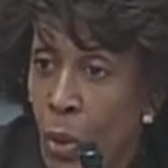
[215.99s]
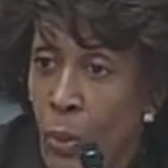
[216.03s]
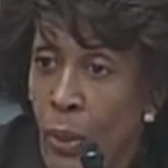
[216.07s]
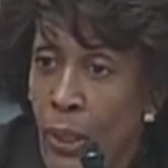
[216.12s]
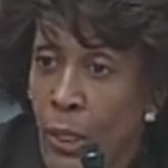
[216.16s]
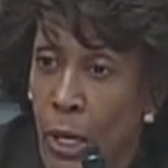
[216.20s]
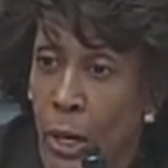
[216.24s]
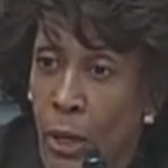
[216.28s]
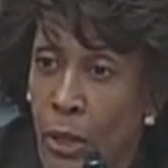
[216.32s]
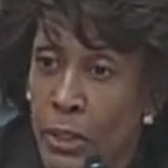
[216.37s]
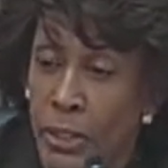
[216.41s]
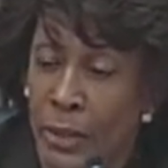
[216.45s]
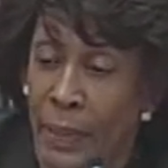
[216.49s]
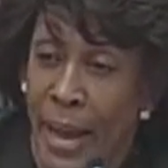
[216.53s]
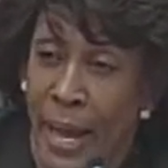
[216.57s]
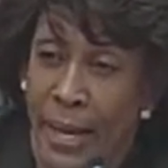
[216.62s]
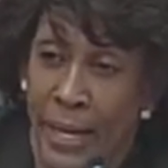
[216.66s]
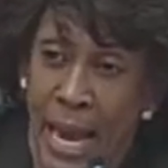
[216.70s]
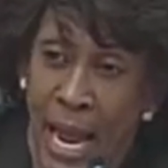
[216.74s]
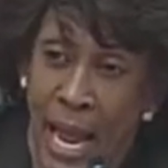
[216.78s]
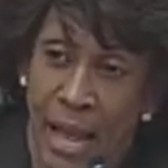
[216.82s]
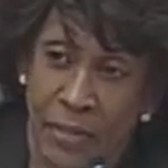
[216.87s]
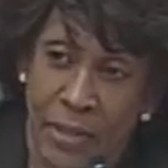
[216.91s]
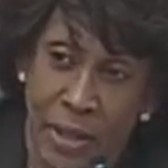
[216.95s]
We learned
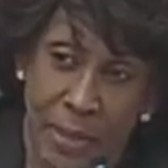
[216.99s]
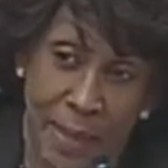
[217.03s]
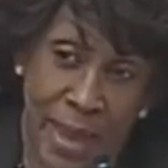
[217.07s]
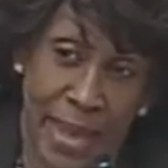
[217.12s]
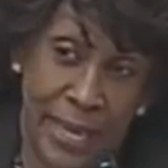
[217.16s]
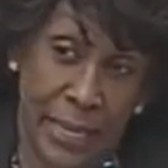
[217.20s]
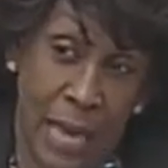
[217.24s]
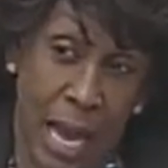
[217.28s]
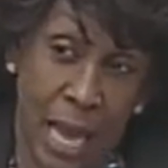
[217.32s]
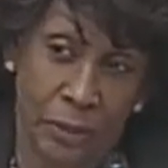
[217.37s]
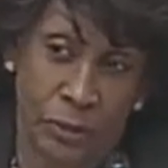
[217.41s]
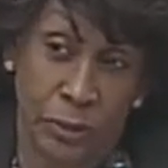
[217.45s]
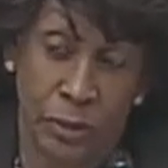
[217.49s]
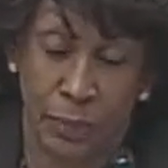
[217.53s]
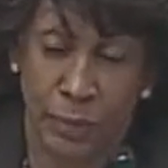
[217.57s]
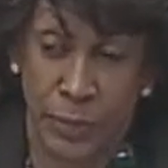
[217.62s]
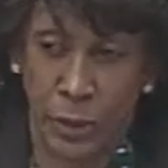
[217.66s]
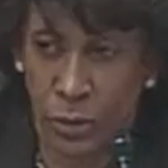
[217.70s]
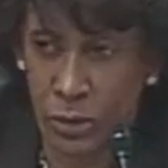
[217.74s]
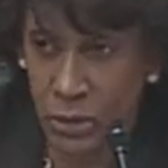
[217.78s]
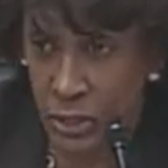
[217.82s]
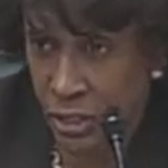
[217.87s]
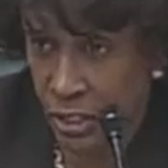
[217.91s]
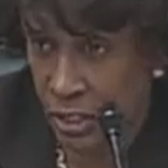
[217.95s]
about how they make
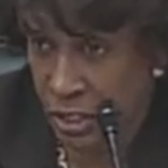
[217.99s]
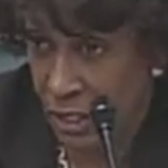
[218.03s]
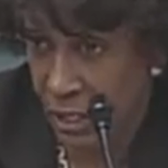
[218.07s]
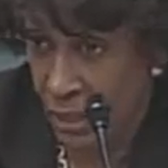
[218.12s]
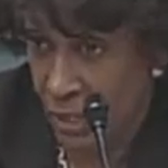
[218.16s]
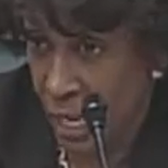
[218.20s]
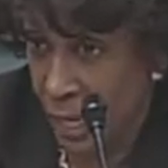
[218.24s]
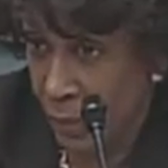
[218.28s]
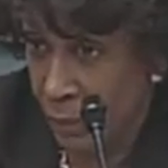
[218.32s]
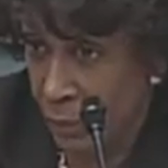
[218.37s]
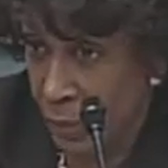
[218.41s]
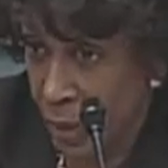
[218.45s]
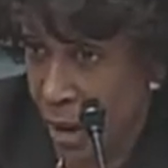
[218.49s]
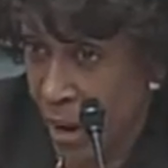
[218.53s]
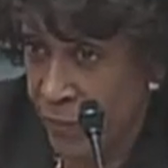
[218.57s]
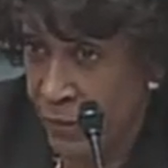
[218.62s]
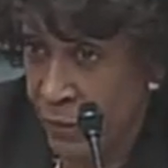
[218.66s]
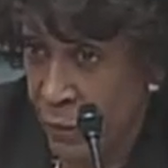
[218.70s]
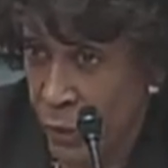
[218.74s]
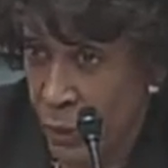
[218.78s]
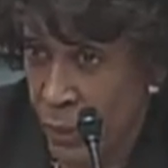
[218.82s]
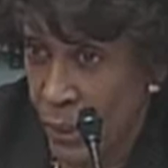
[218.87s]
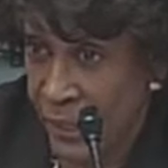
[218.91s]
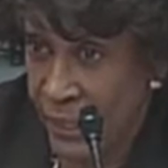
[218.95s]
contributions to
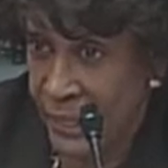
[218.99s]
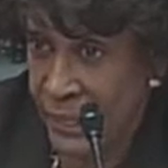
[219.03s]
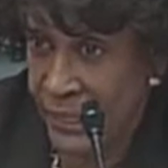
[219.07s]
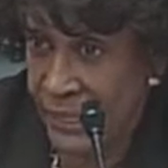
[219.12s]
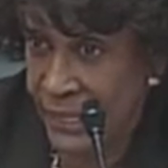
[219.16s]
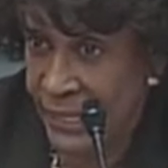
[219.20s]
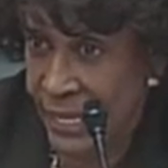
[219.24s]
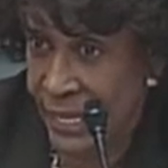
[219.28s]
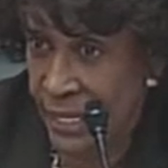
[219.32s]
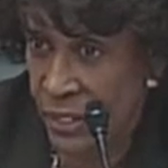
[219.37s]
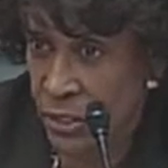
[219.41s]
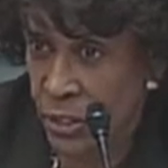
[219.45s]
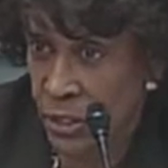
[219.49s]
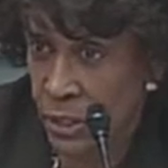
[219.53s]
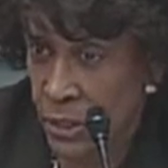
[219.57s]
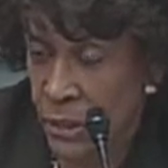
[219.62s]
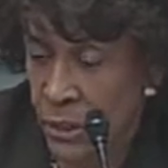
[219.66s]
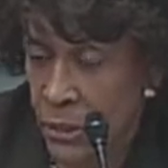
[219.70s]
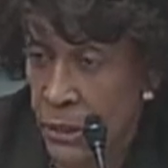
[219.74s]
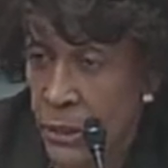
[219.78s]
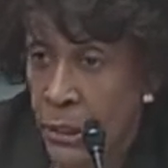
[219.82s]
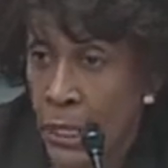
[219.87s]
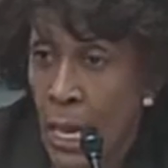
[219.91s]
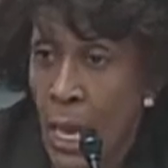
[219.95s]
nonprofit
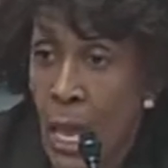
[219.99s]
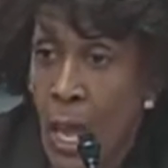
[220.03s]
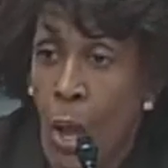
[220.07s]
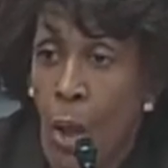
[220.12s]
organizations.